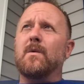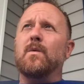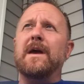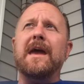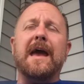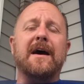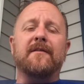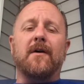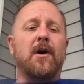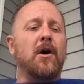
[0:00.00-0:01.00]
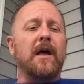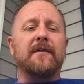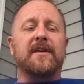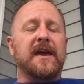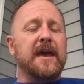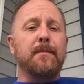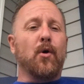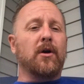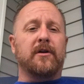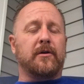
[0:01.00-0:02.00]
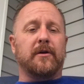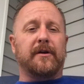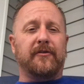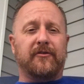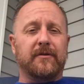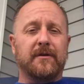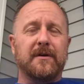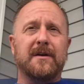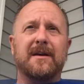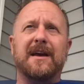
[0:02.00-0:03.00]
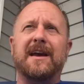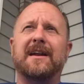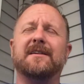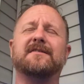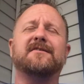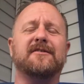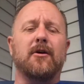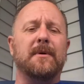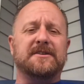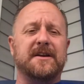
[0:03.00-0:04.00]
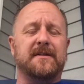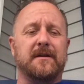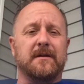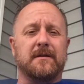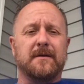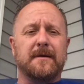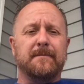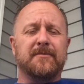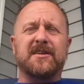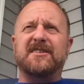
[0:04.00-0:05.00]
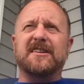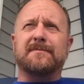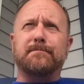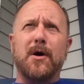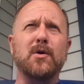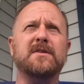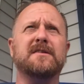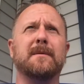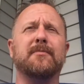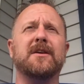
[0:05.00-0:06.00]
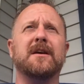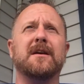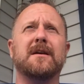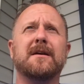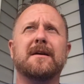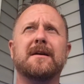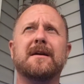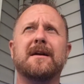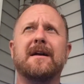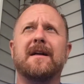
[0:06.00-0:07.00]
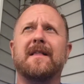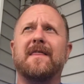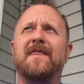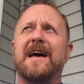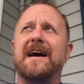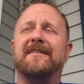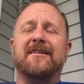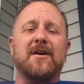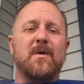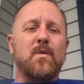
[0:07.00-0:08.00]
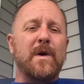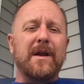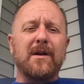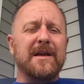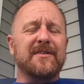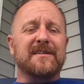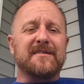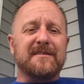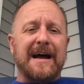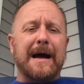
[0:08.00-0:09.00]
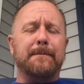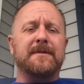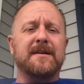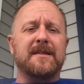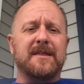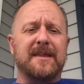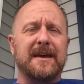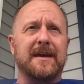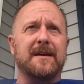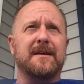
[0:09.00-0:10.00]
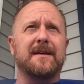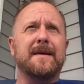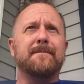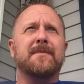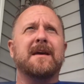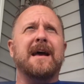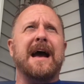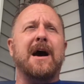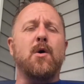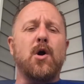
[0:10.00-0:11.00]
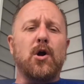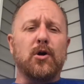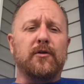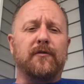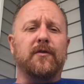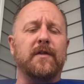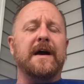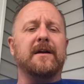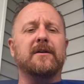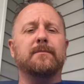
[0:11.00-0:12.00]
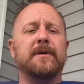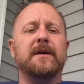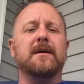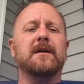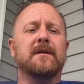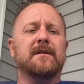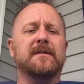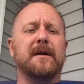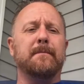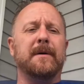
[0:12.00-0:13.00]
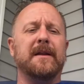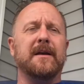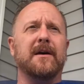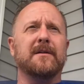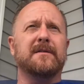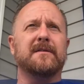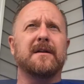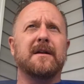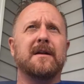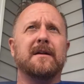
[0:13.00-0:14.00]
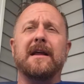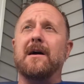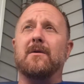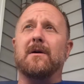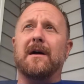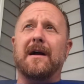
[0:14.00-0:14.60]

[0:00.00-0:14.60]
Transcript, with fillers: We have all have keyboard courage. It is so much easier to just post something that we don't even stop to think how hurtful that could be to somebody else. Now,